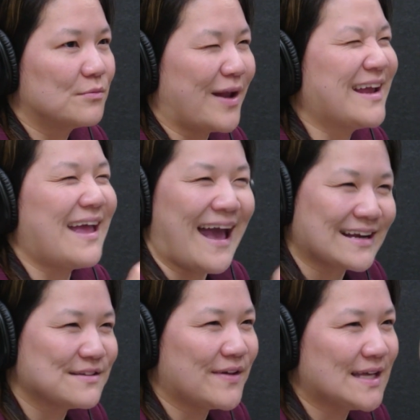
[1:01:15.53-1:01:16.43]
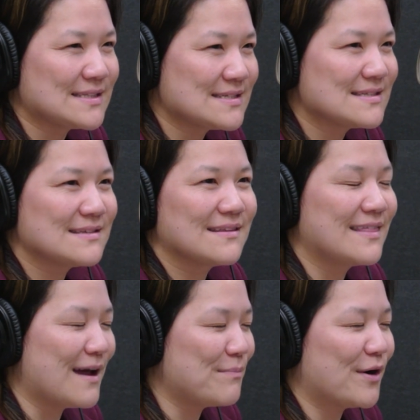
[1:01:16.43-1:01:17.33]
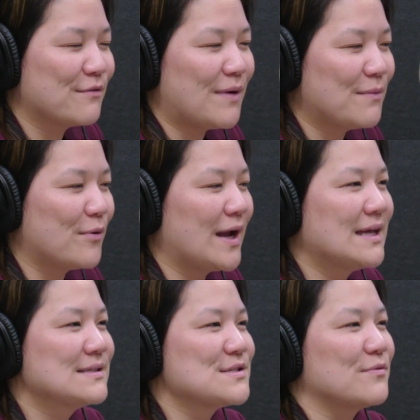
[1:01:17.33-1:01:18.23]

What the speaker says: right, activates that part of my brain.